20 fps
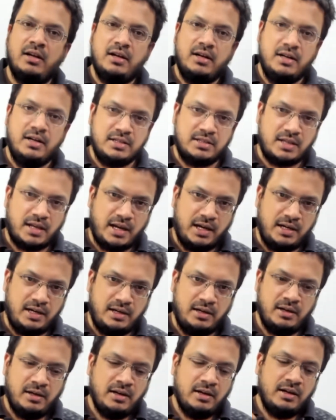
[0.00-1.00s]

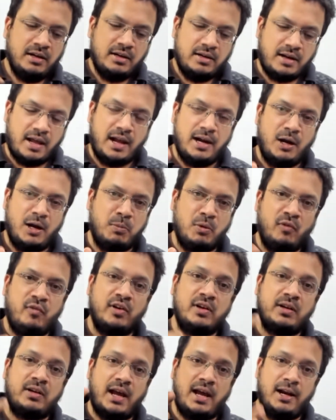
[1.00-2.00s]
design, talent pool. For
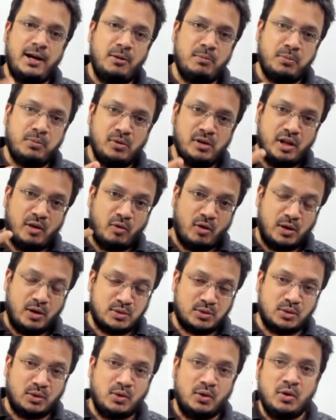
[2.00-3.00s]
talent pool, they've
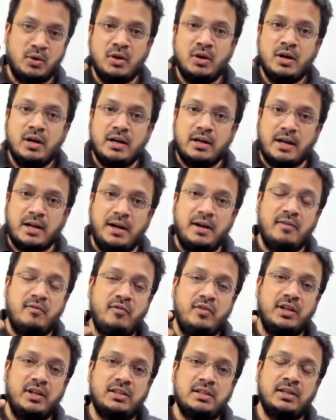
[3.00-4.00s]
also tied up
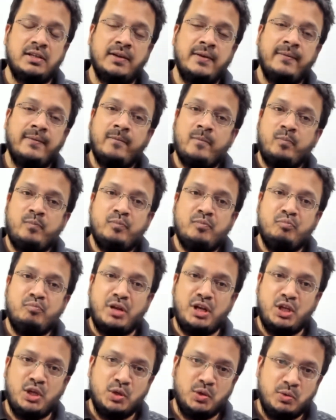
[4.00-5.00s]
with
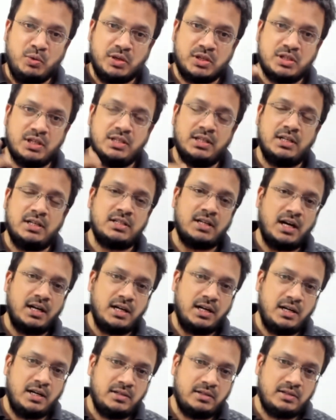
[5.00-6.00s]
many universities and
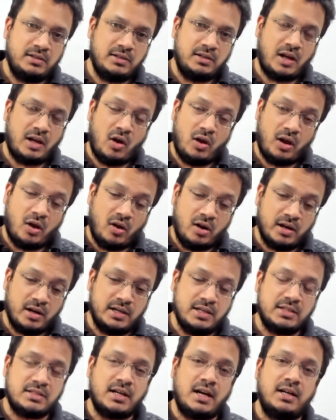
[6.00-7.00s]

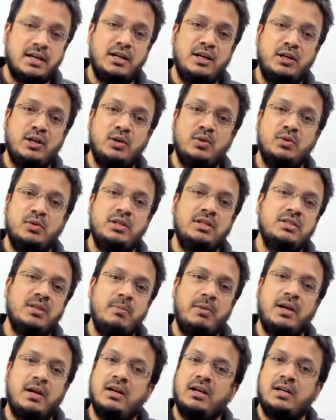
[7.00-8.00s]
already started introducing
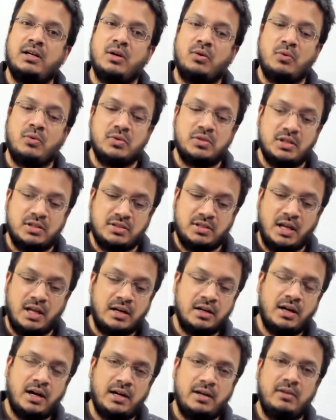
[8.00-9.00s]
semiconductor courses there.
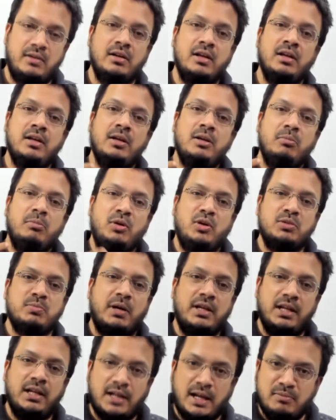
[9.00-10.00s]
And because by
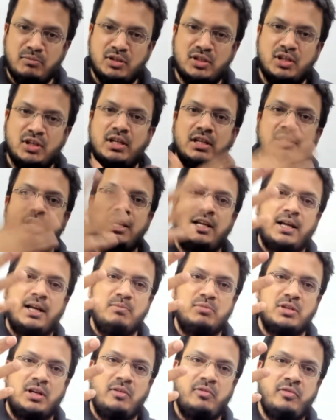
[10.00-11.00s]
the time this industry
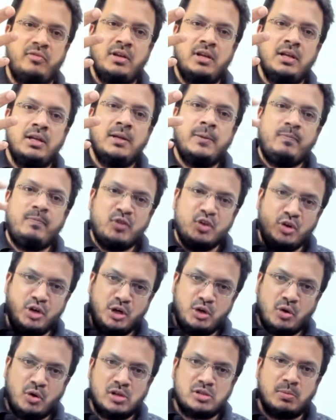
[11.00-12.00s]
comes up, you need
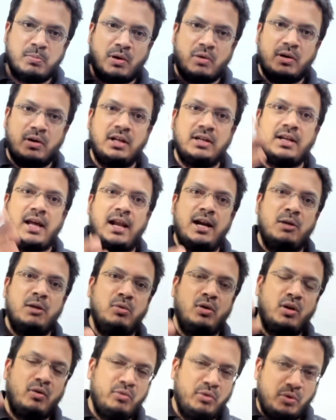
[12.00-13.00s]
to also provide the talent
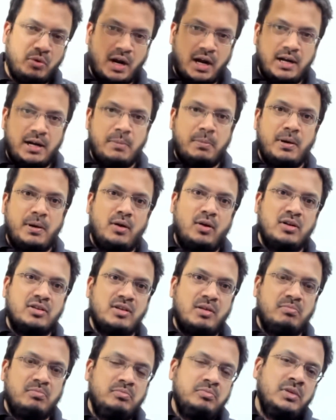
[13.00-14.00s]
pool. Now you can't depend on
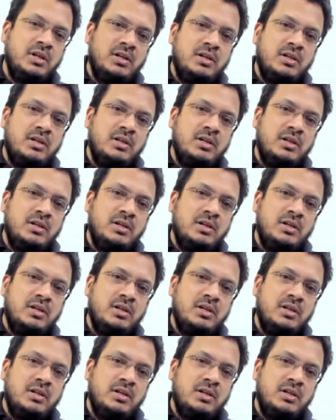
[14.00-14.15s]
some